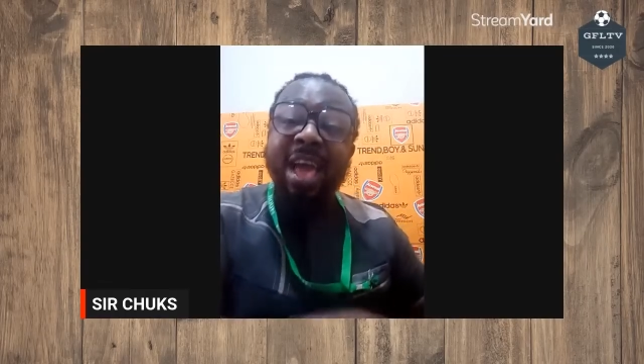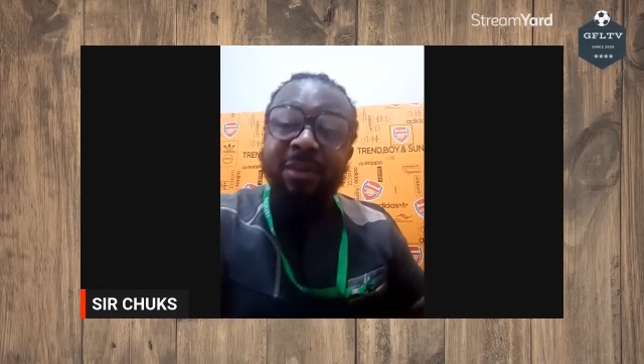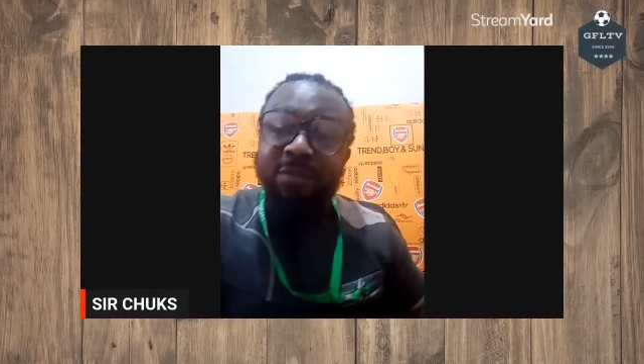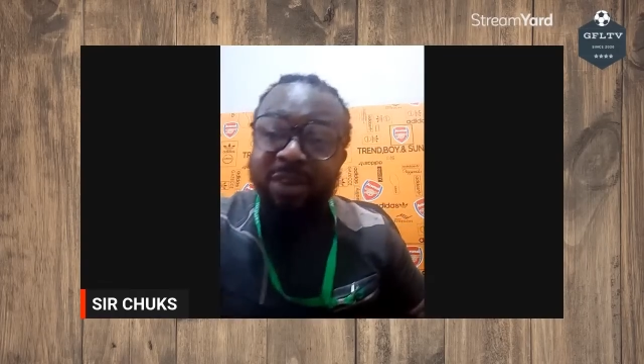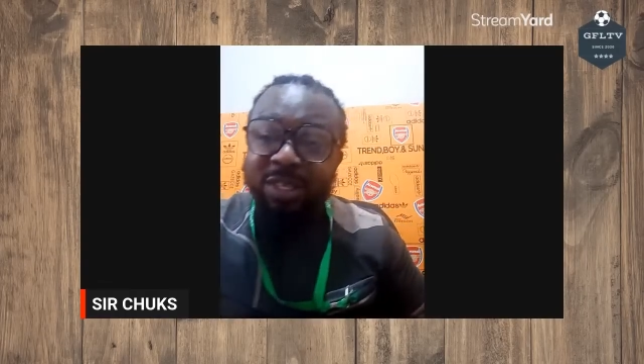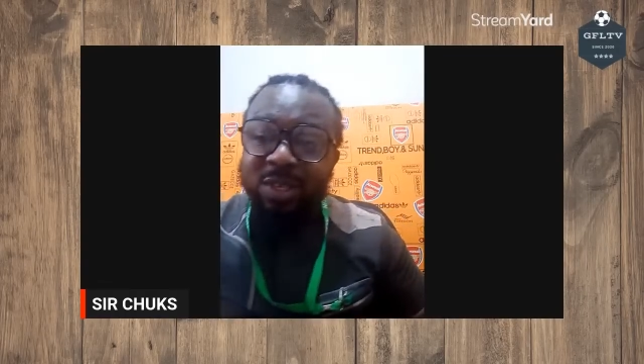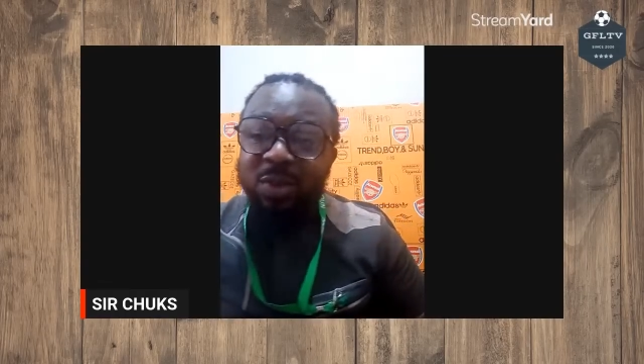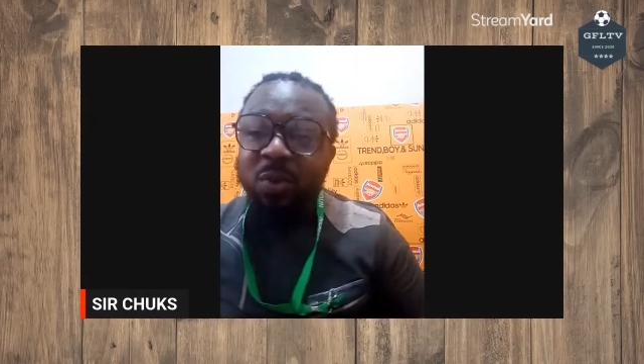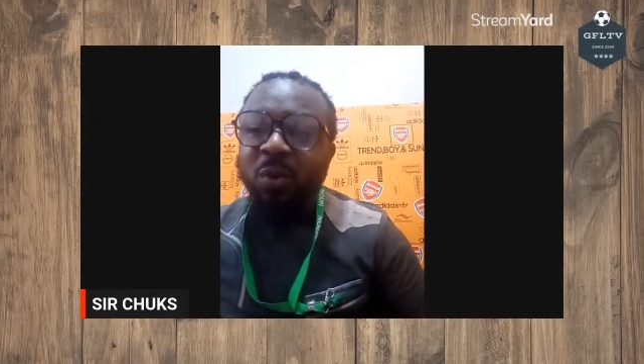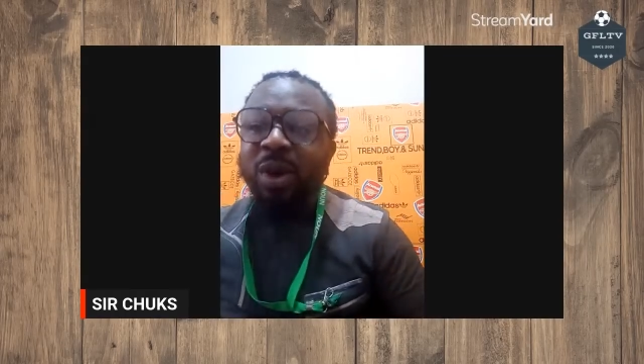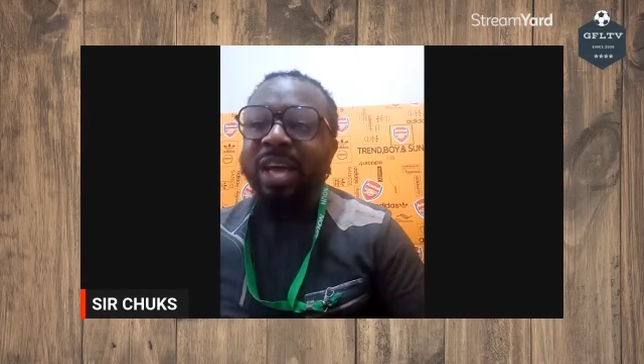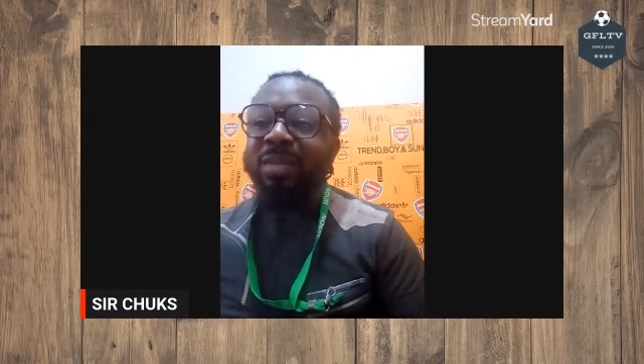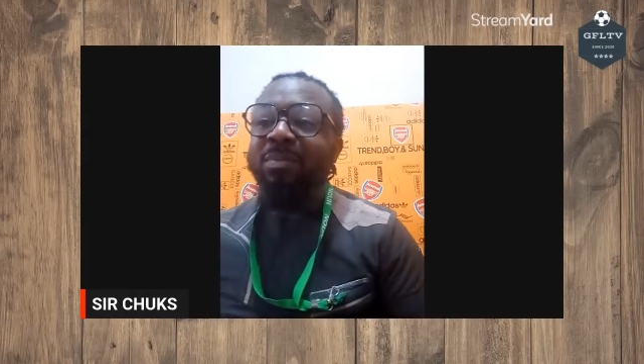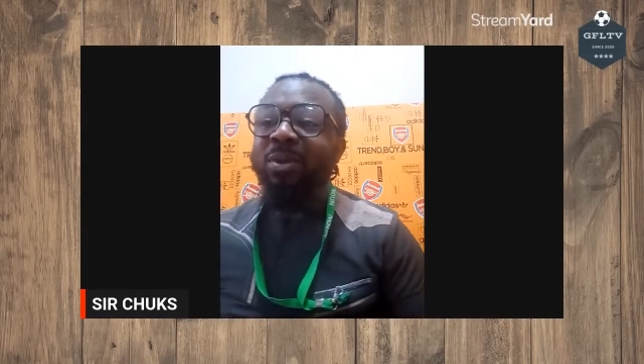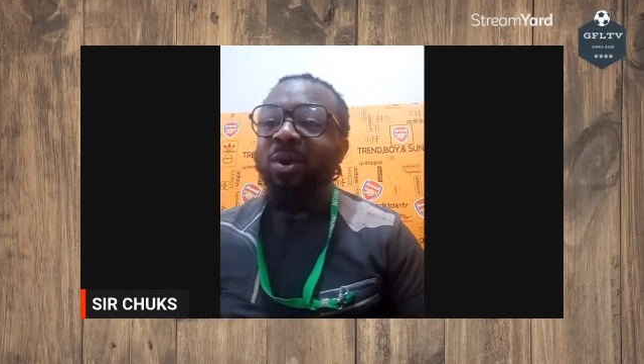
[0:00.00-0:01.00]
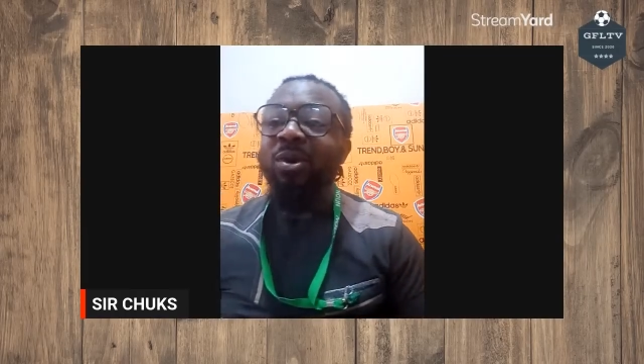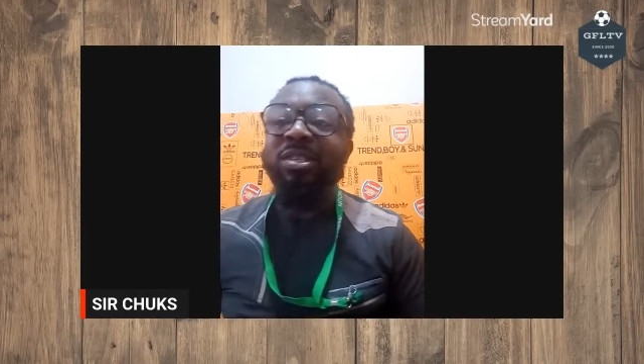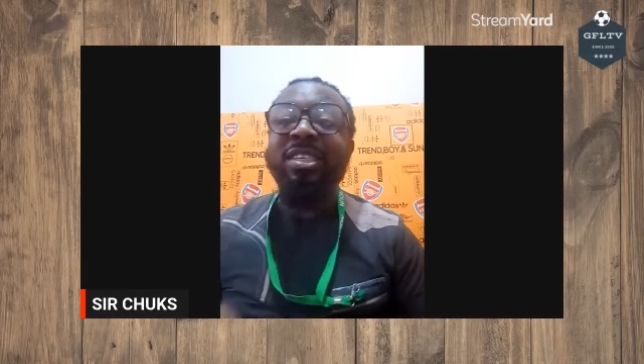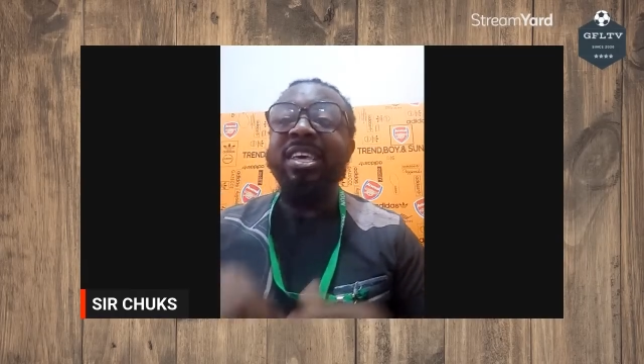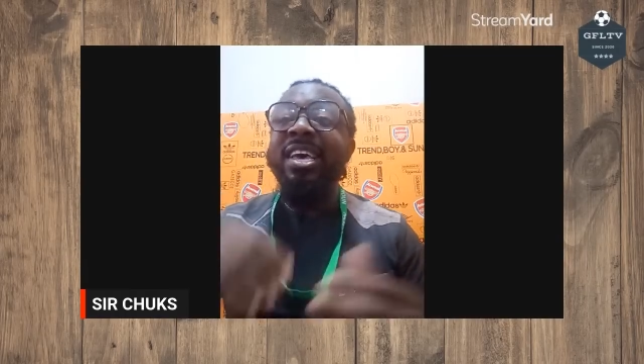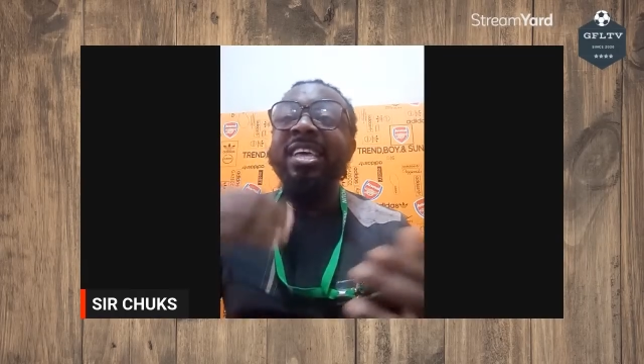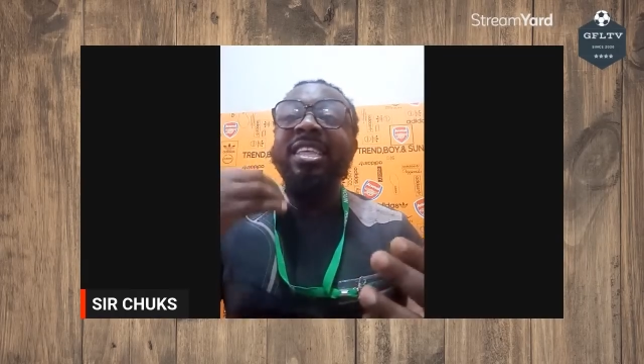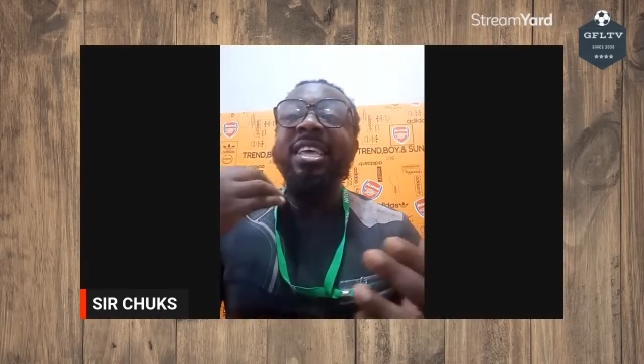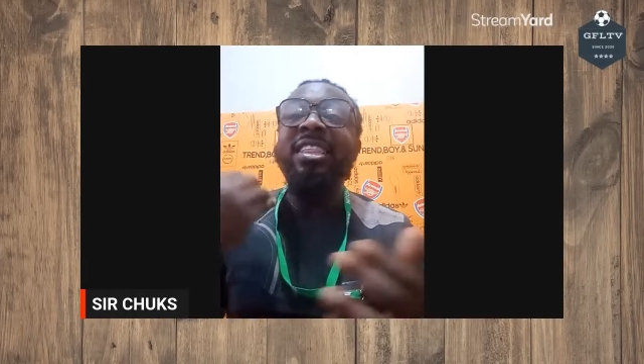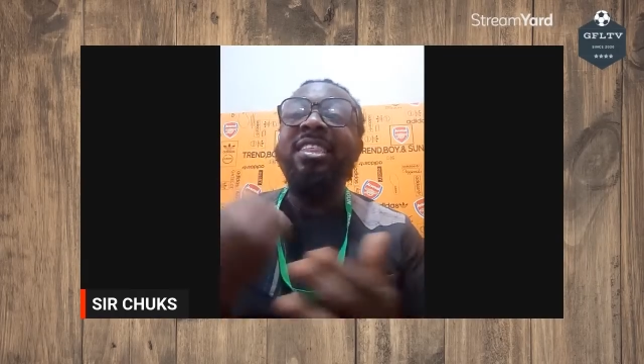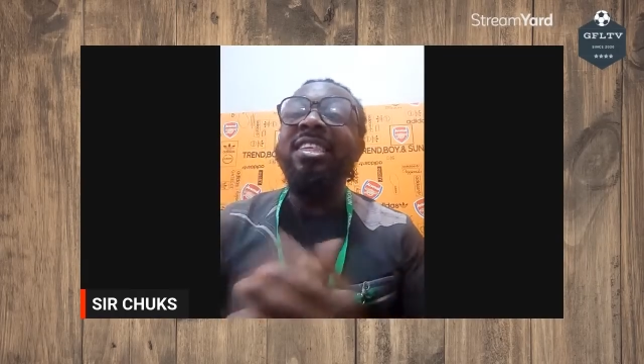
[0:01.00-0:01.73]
everything will end, because the